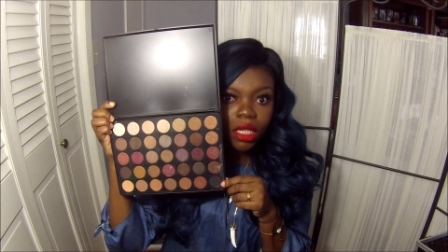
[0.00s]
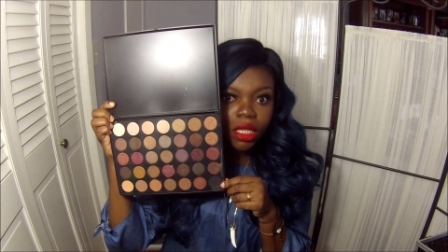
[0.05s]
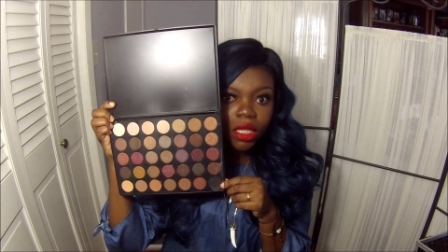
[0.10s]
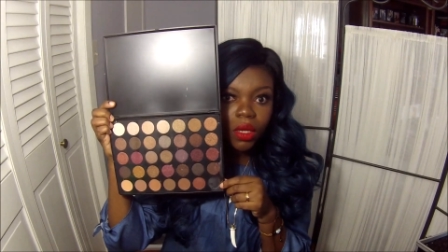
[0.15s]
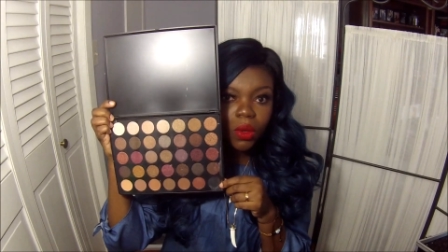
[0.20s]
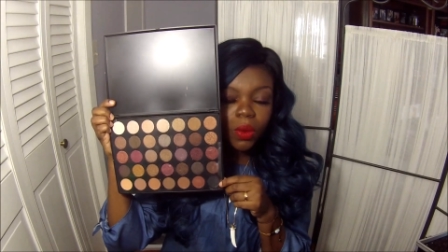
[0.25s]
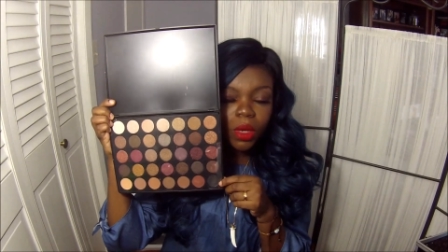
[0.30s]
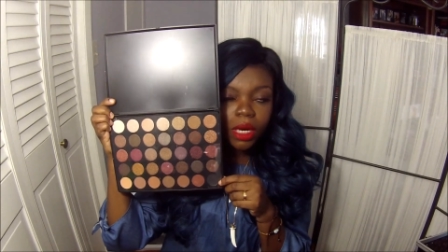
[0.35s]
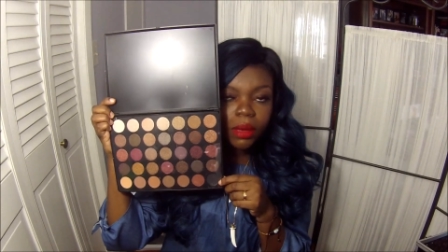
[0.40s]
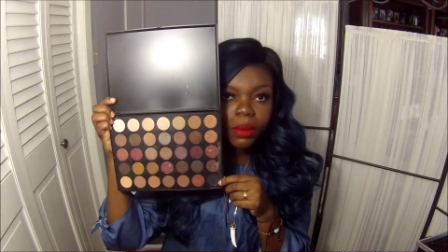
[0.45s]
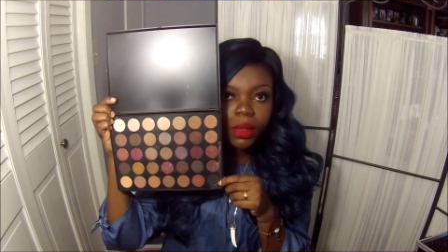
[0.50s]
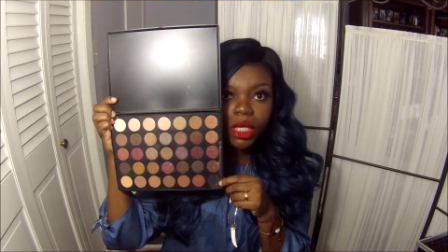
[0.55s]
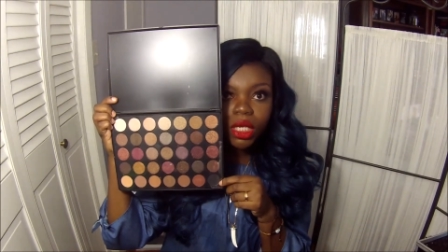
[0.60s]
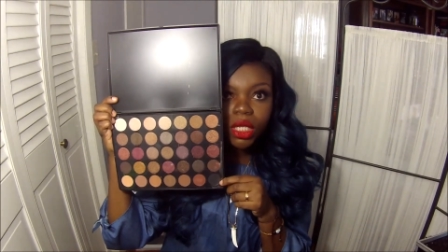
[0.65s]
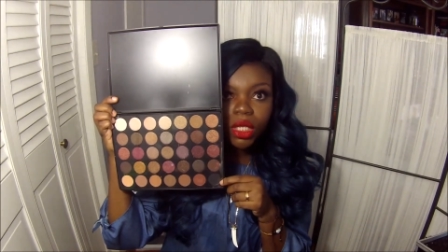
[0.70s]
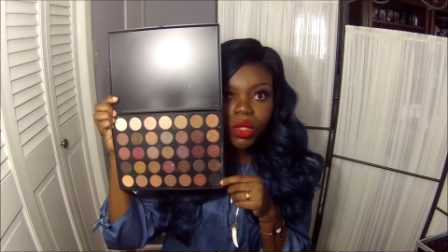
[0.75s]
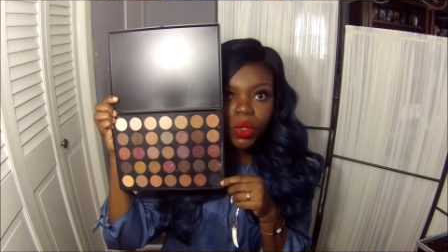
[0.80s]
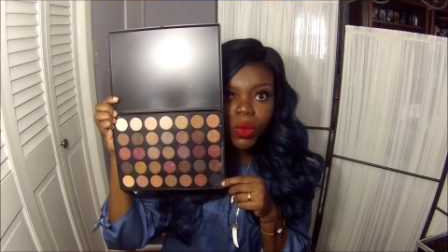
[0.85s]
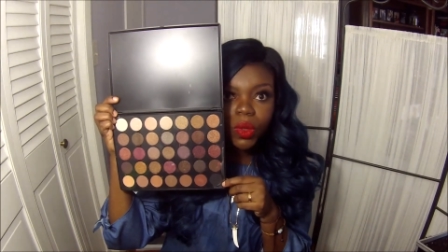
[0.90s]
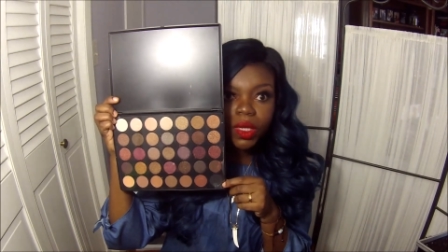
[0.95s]
So what I'm going
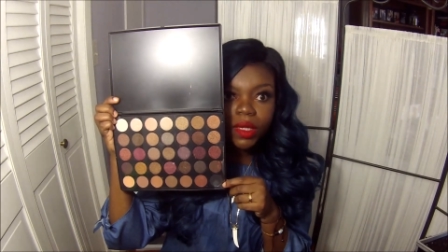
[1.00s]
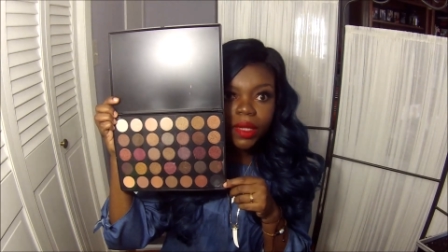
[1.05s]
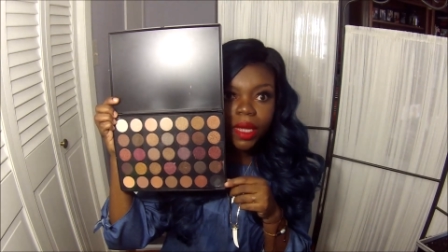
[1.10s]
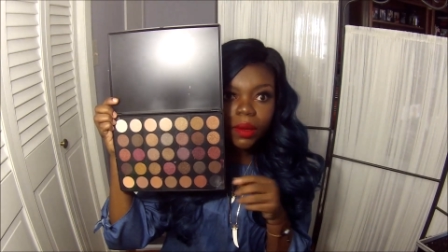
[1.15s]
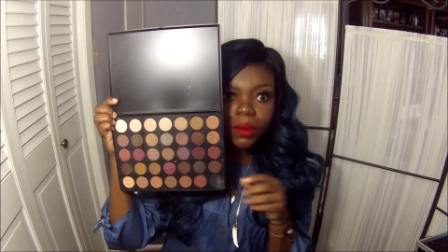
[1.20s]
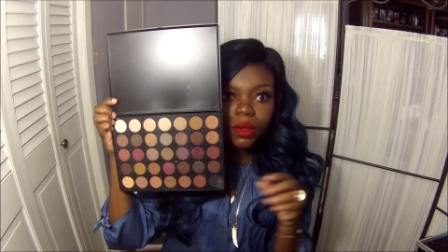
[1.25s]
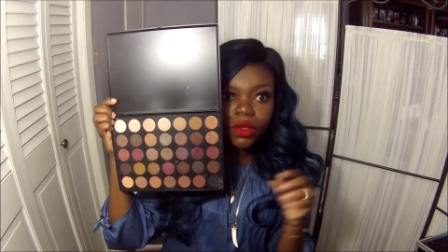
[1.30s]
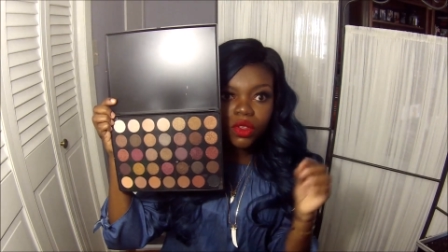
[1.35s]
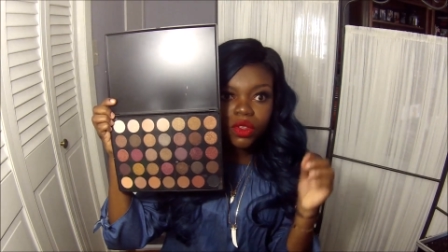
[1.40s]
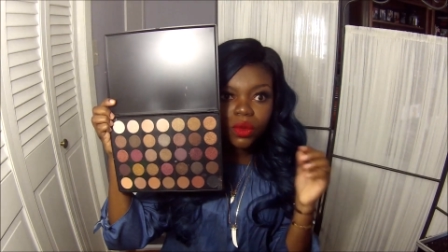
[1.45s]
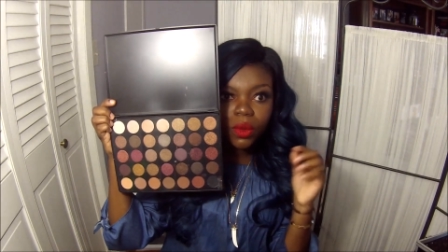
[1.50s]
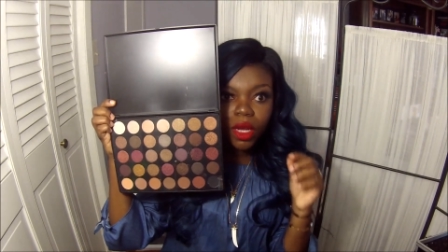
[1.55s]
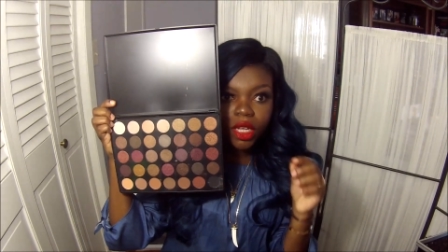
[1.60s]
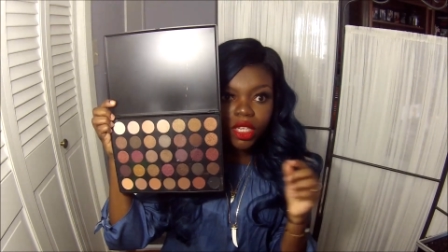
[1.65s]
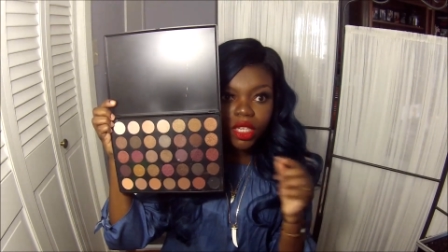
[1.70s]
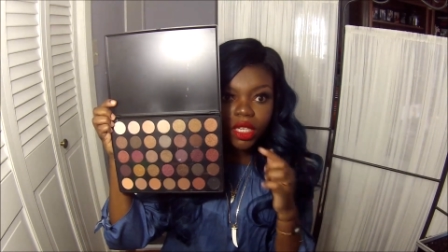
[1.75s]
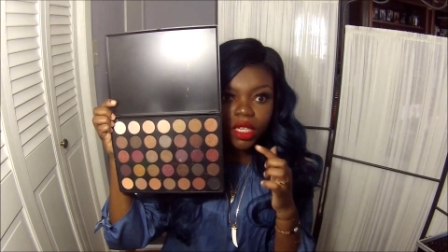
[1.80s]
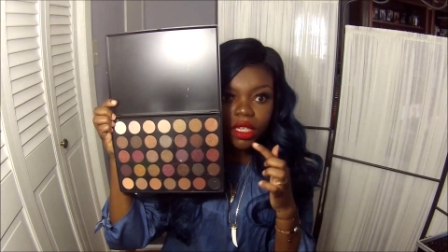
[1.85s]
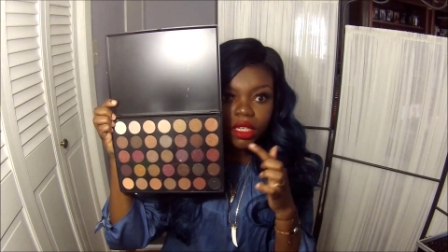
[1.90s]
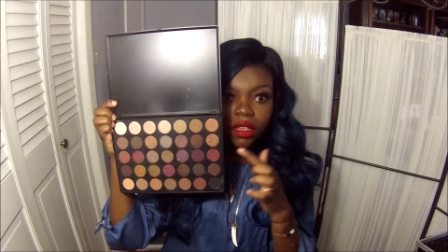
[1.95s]
to do is I will
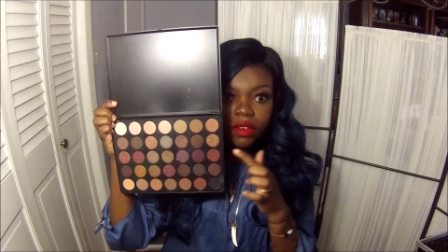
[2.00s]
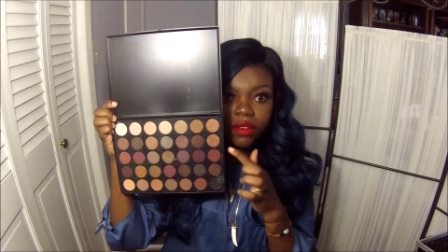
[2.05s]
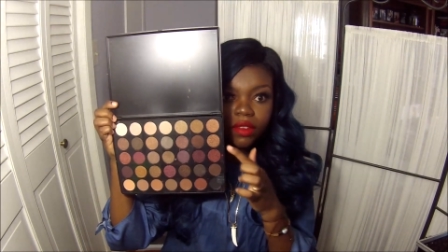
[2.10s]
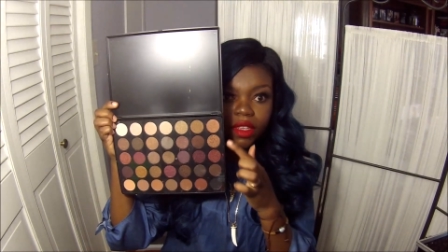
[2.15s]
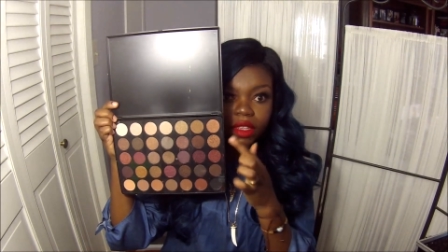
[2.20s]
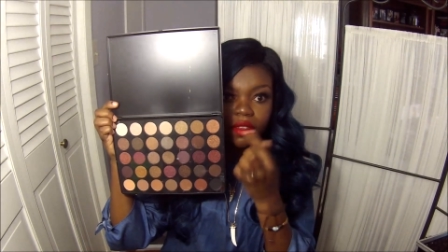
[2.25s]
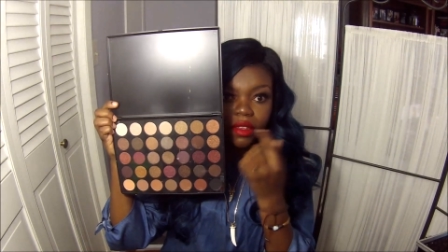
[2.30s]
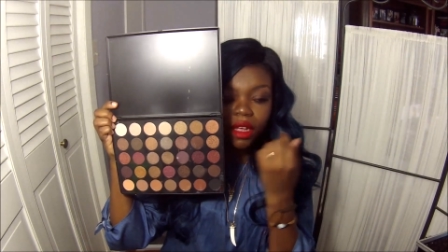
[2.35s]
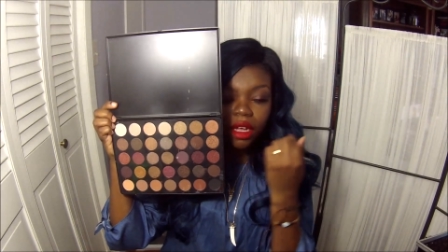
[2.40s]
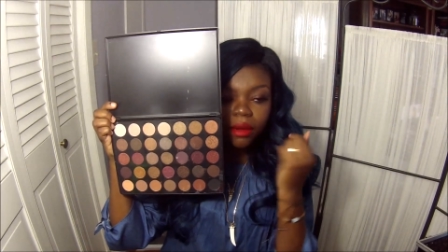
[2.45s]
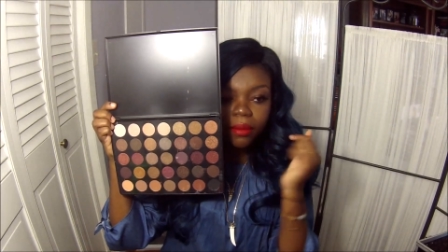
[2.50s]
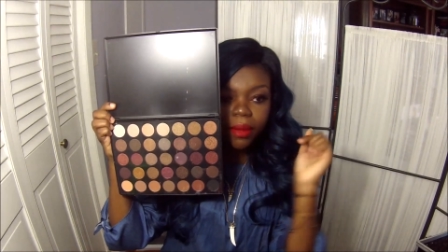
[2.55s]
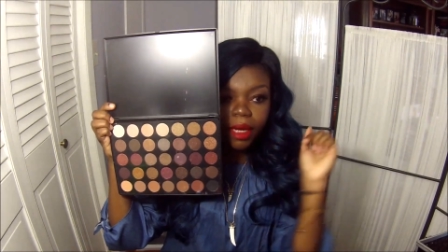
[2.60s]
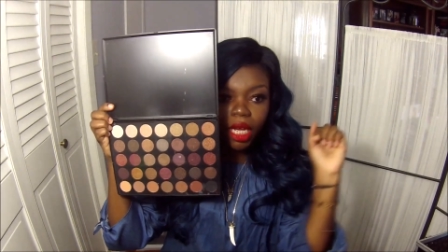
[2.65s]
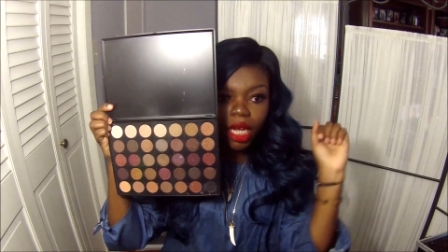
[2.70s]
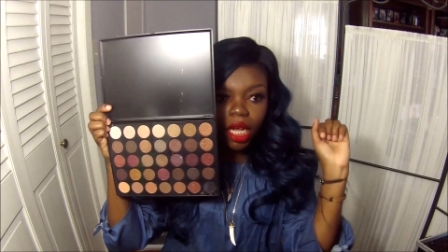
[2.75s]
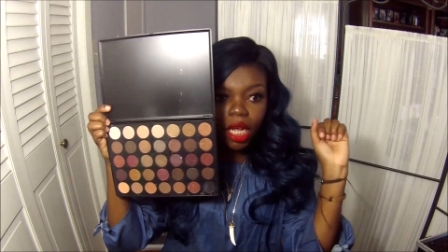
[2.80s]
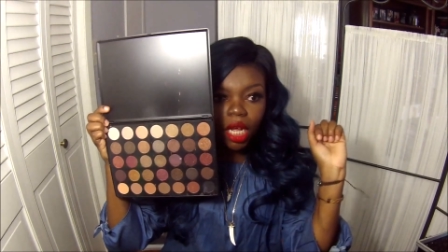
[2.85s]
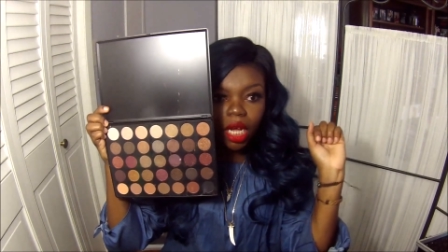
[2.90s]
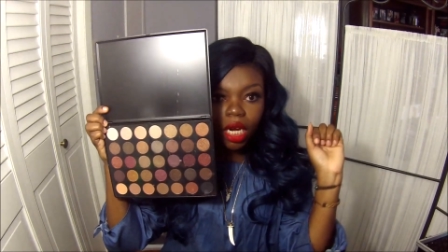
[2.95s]
swatch each of these on
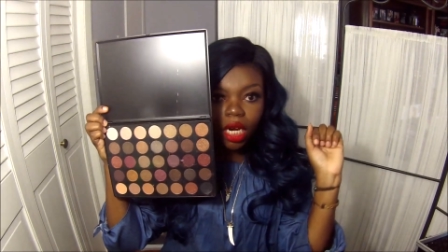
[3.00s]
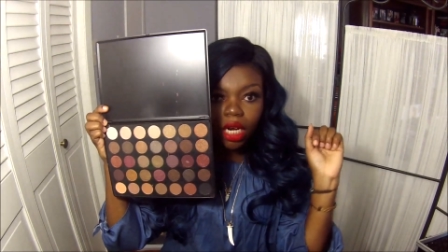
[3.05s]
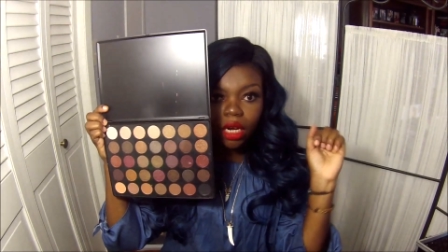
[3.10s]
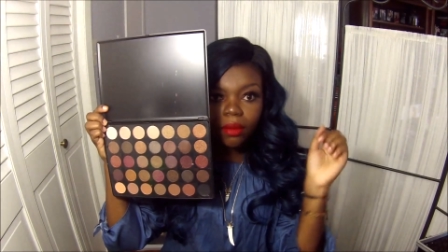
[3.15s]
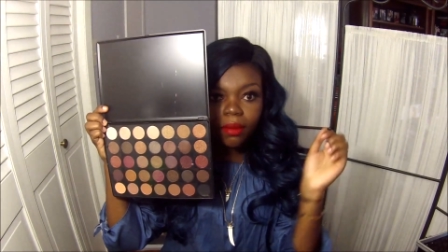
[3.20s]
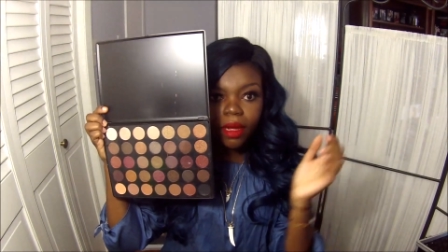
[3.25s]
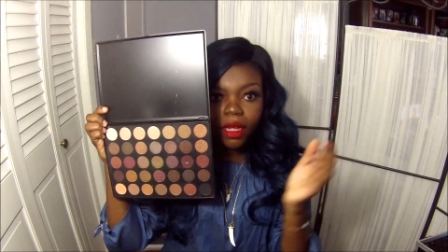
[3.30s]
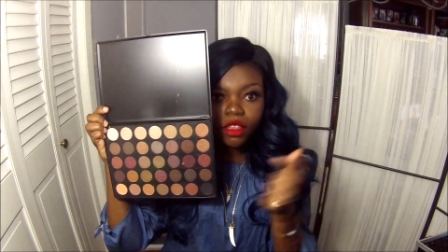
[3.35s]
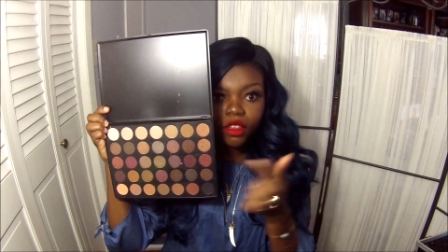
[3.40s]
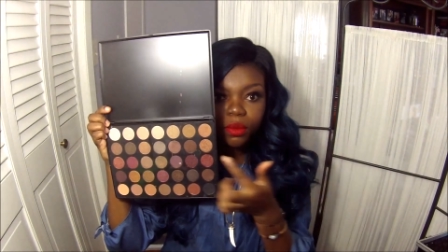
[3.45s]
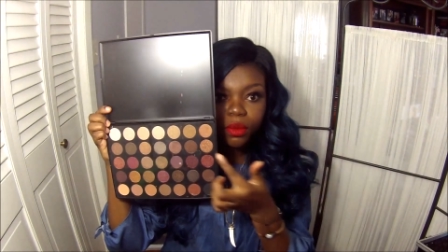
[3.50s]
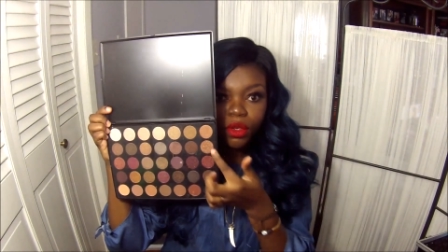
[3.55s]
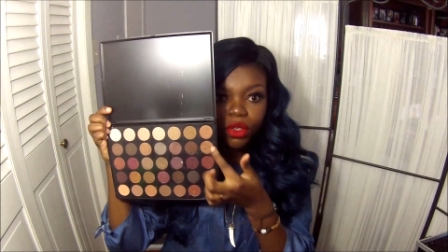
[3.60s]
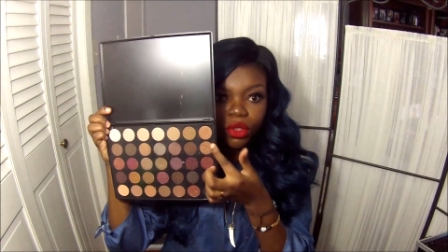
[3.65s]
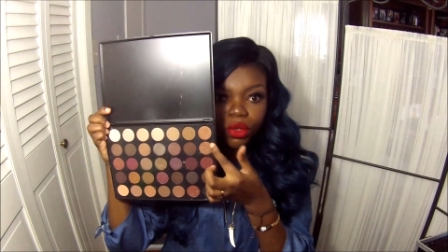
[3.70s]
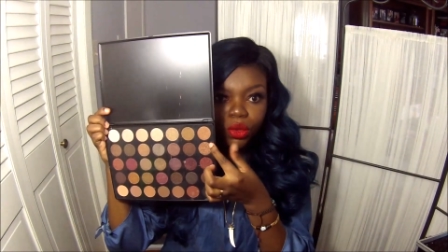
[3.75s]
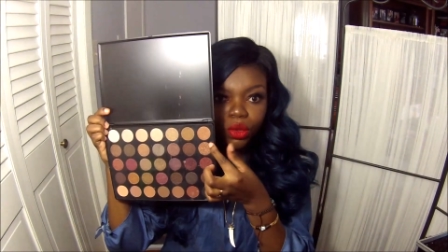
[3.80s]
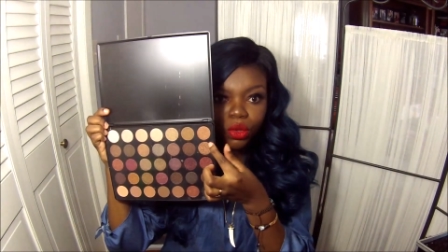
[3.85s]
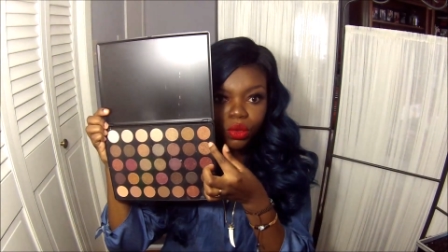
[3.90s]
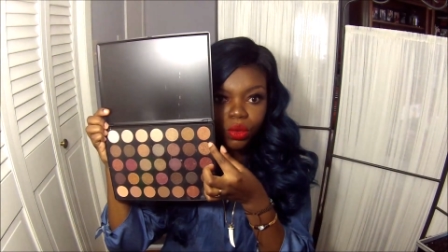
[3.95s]
my arm as per
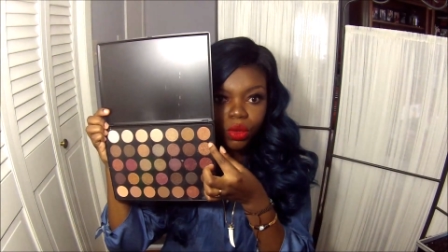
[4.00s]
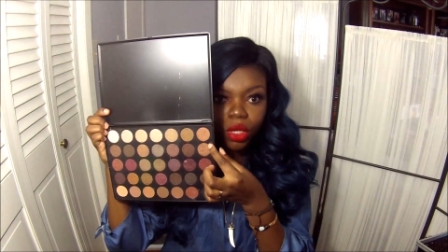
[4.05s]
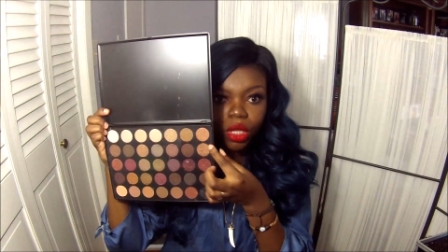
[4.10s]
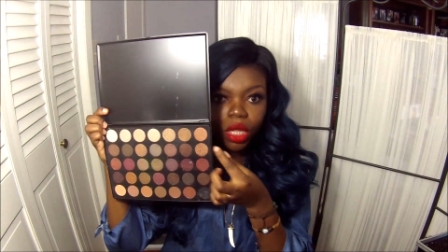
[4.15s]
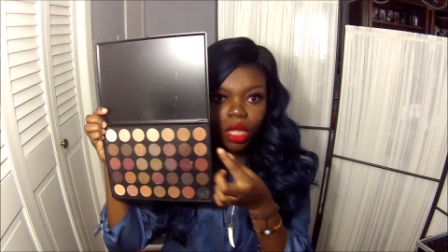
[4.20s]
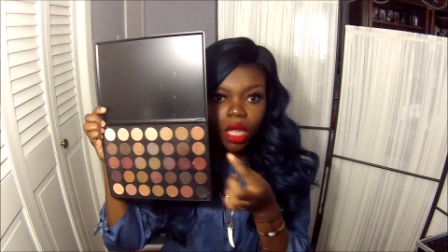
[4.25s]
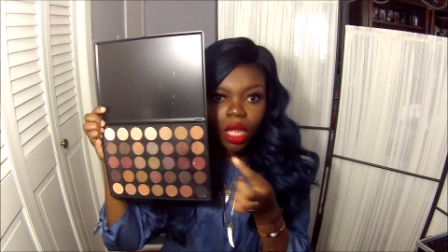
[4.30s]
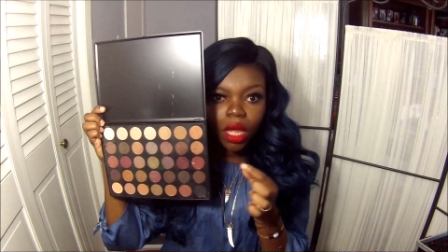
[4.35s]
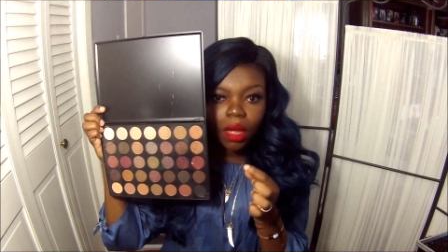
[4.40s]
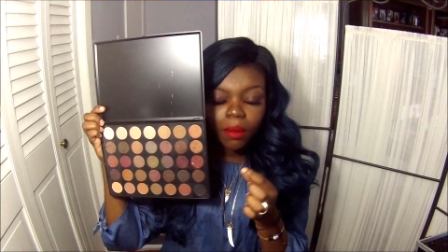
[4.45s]
usual.